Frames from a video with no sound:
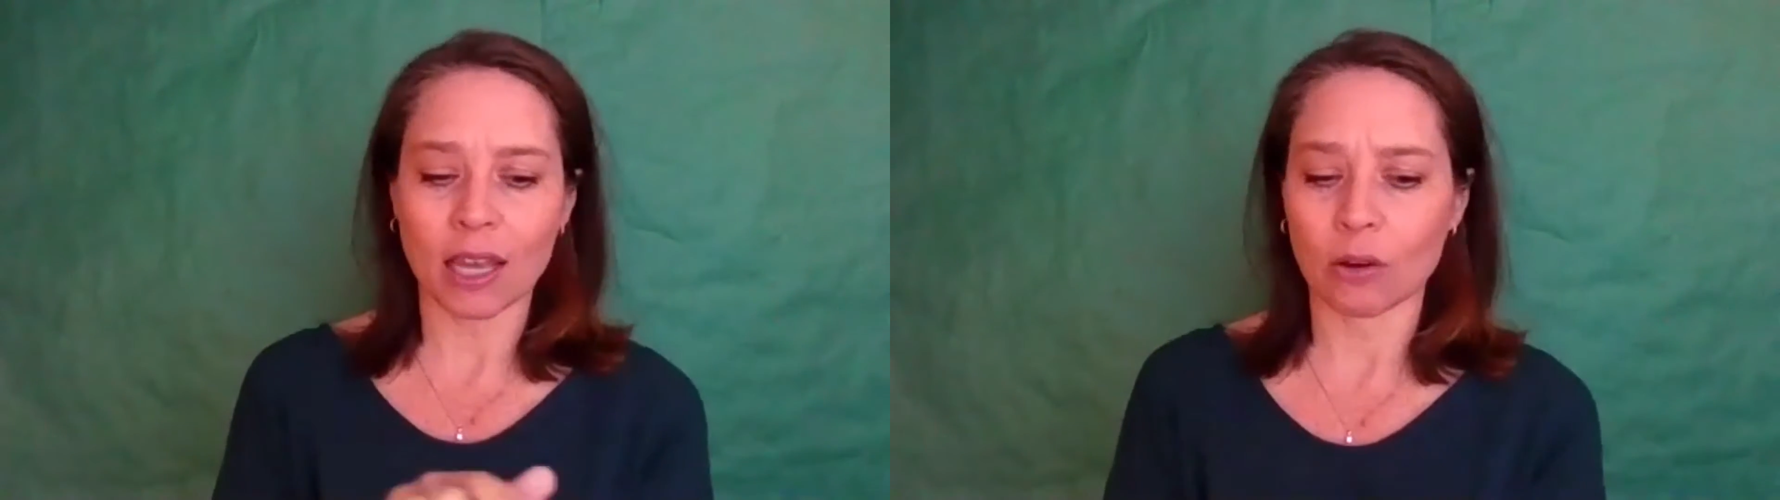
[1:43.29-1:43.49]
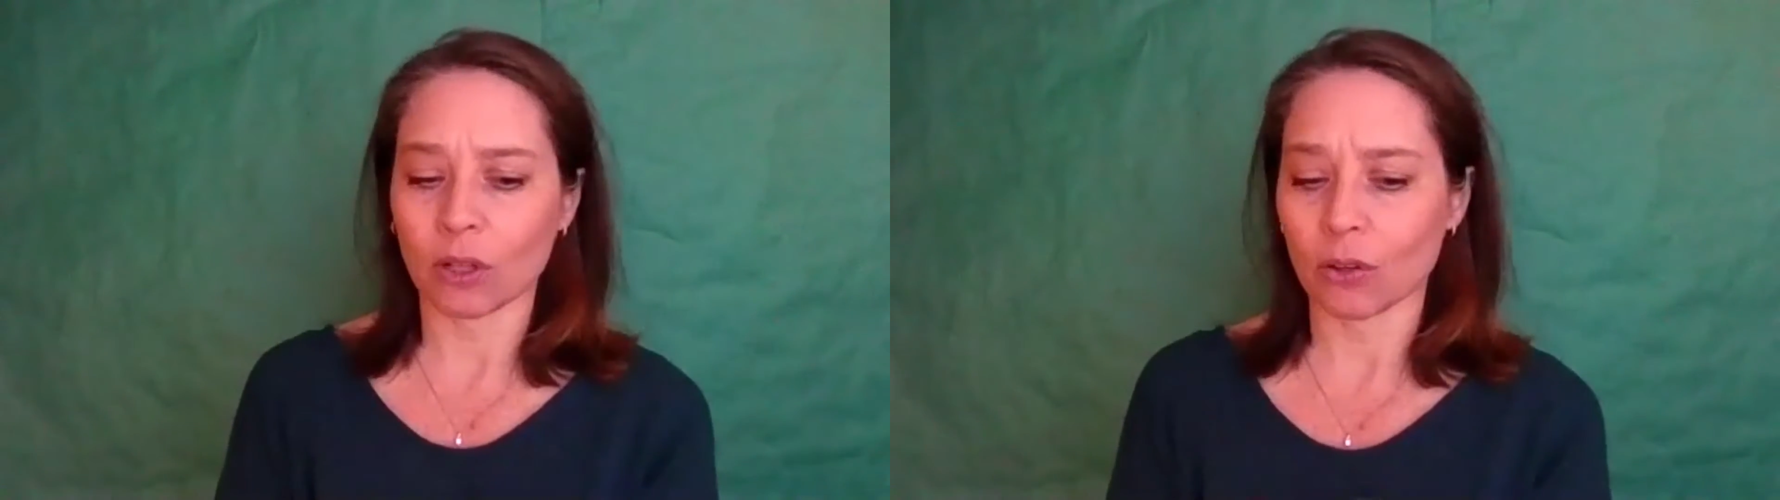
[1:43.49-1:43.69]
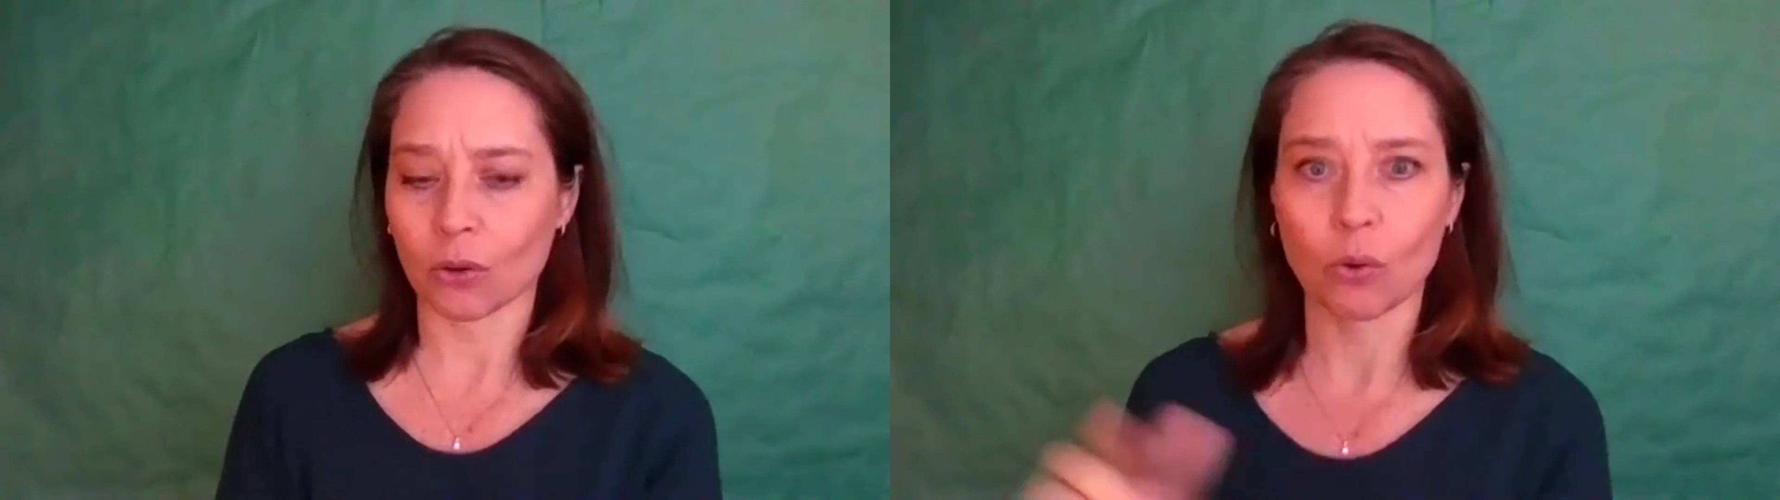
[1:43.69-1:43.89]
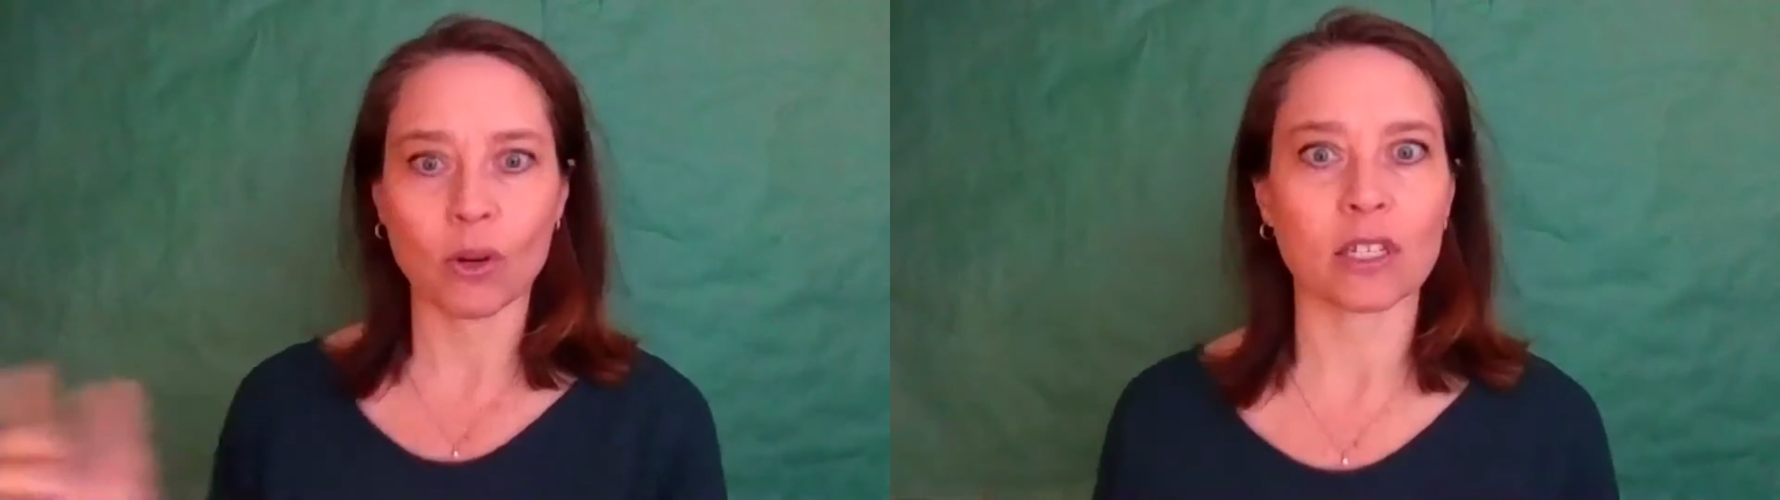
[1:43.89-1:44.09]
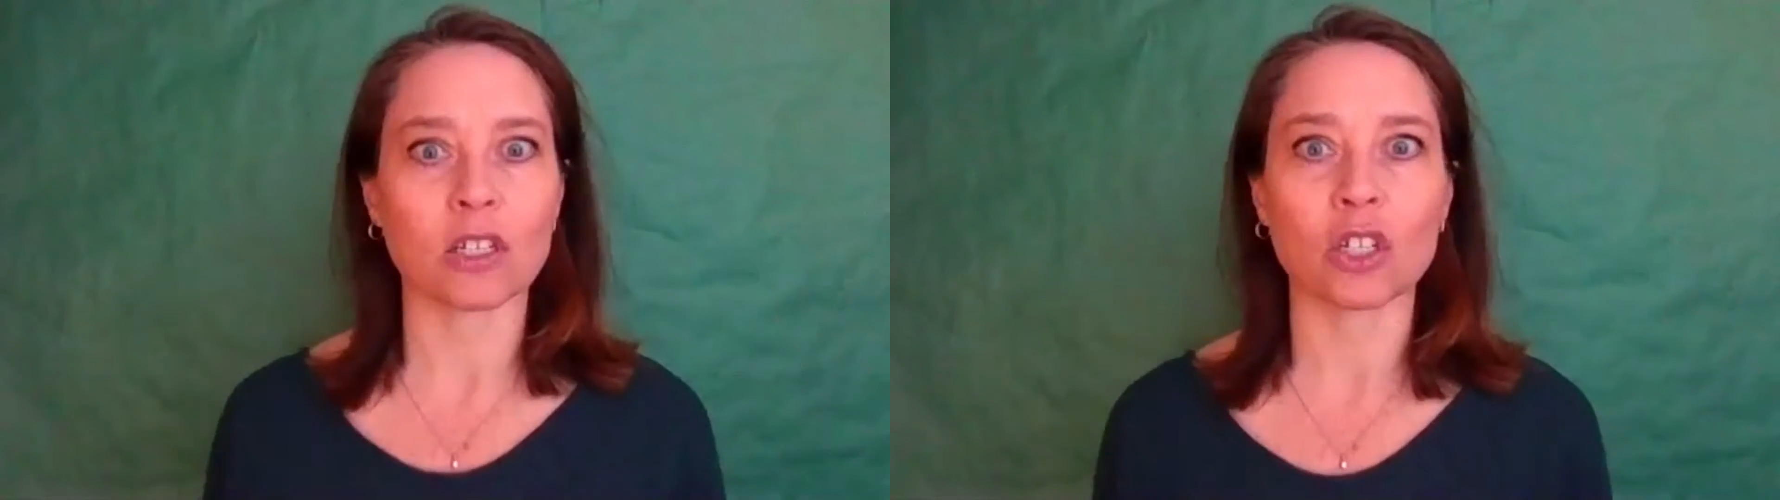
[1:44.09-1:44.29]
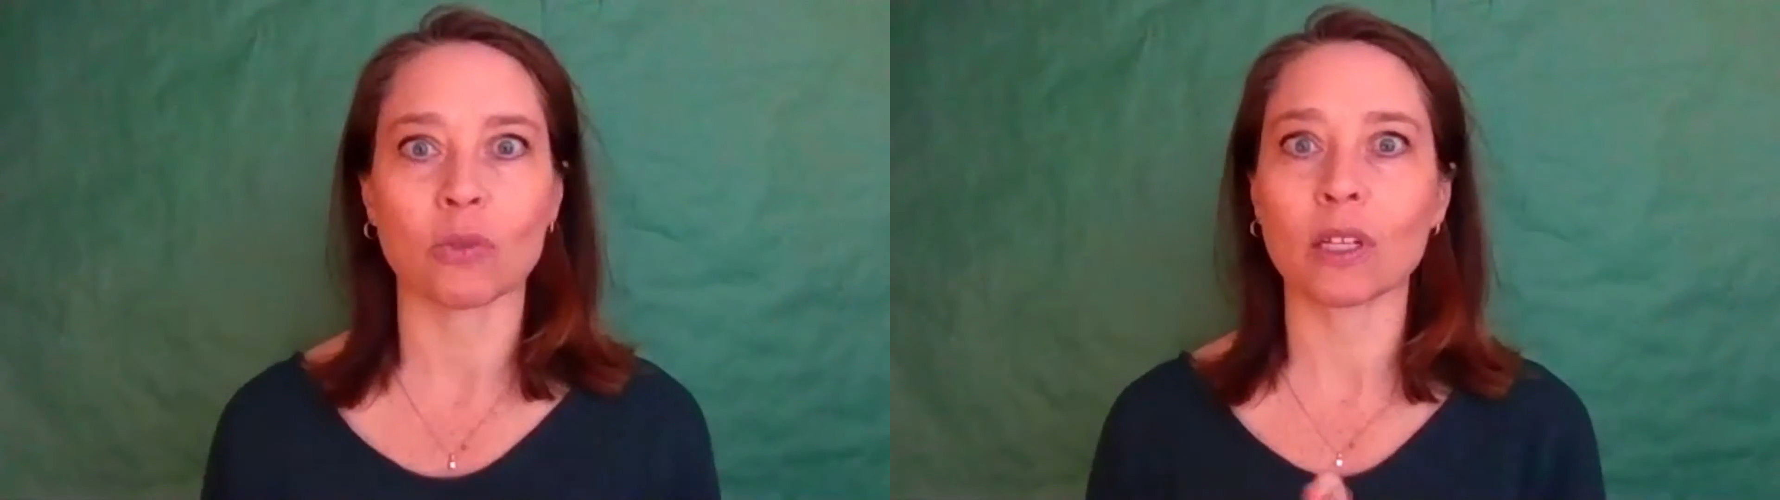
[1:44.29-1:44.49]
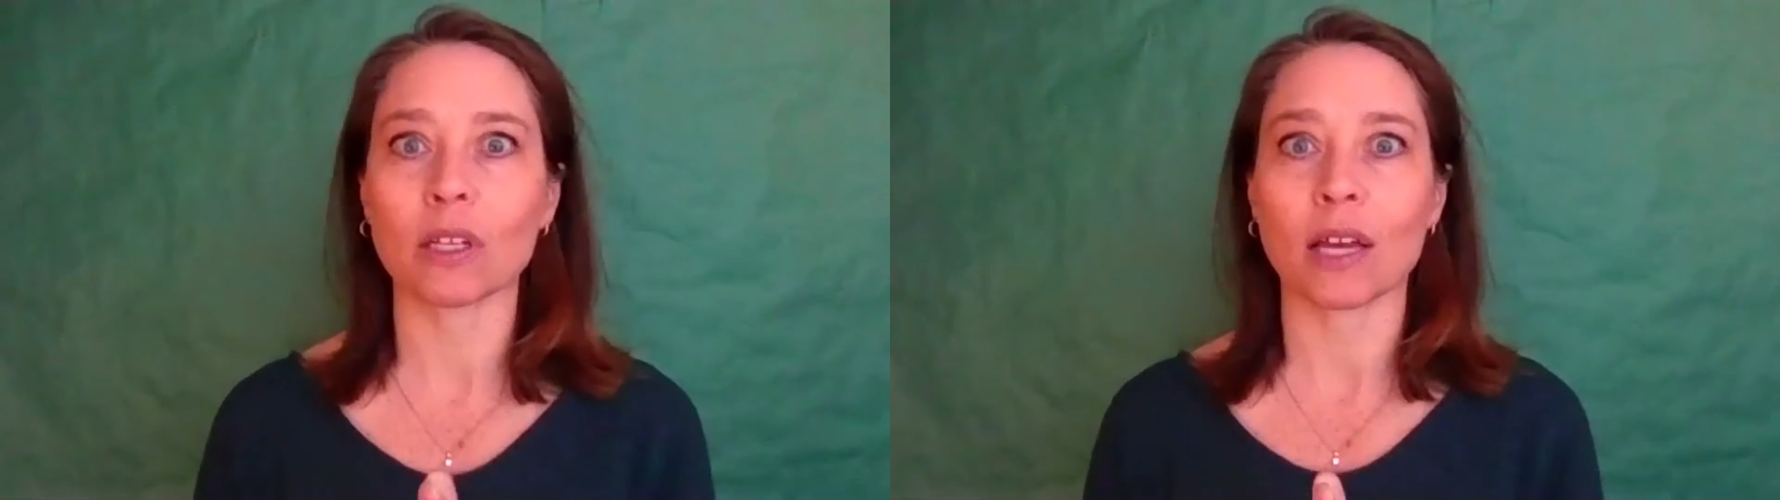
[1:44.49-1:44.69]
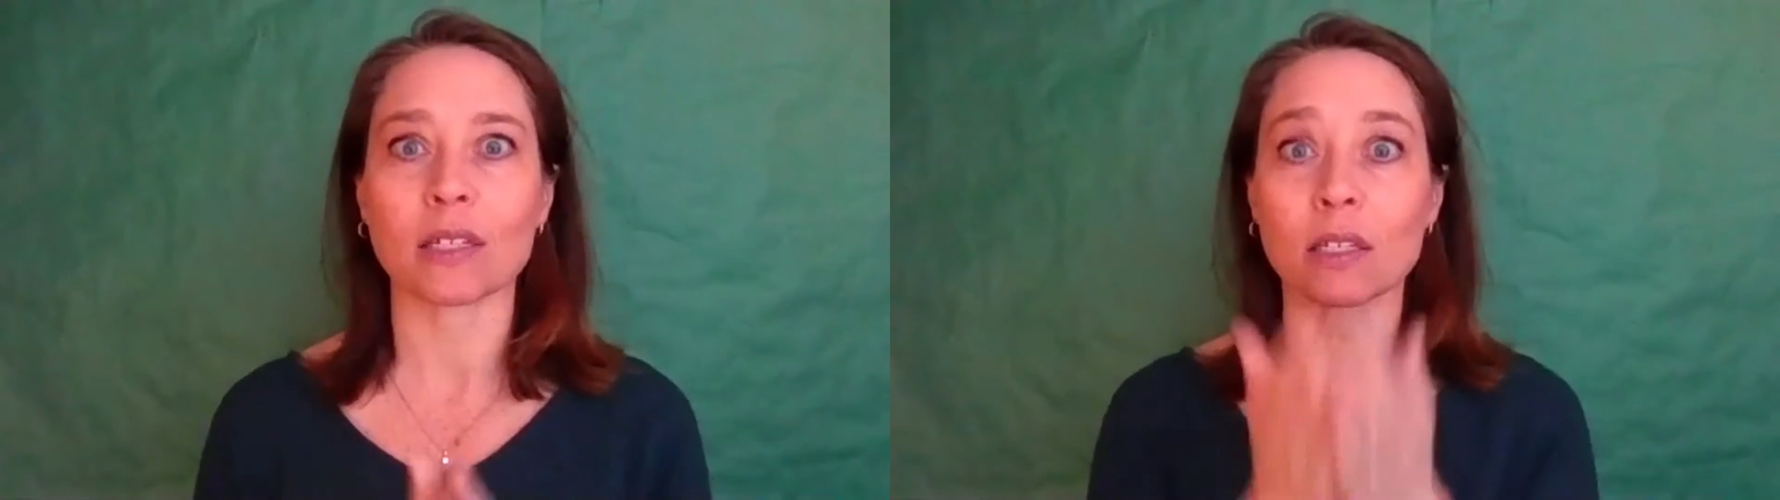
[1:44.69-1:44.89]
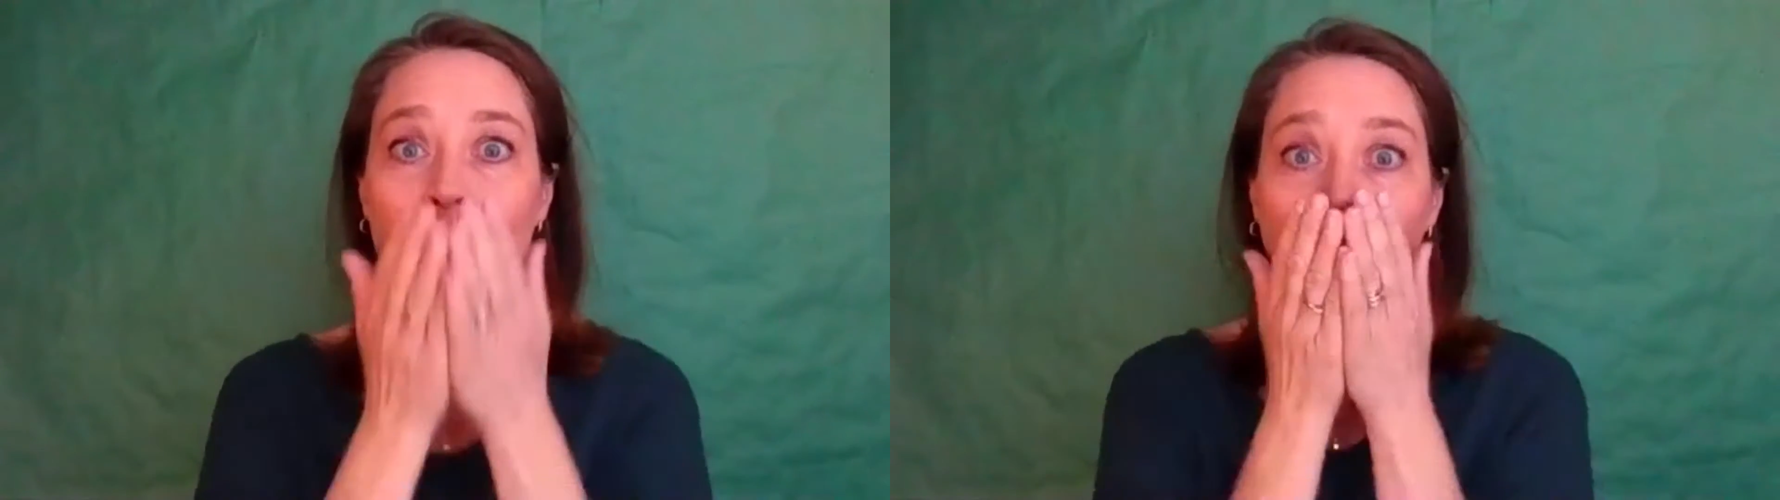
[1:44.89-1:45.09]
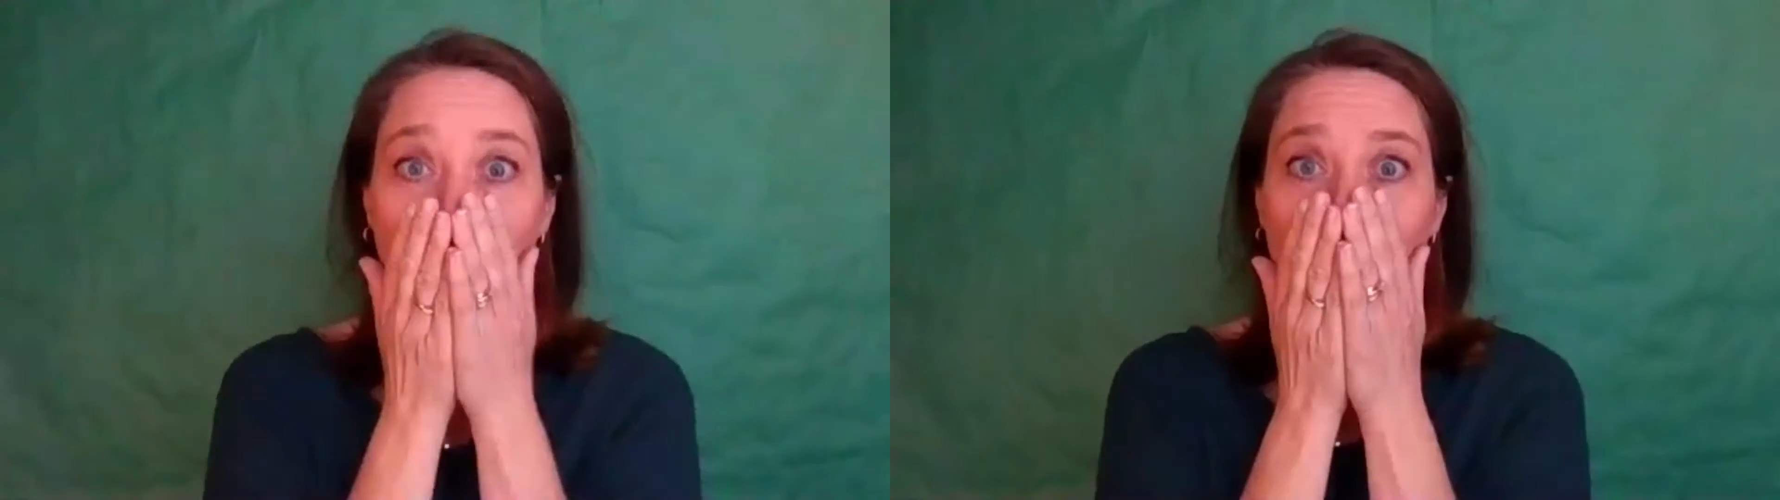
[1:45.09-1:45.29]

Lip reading: counting her coins and she realizes,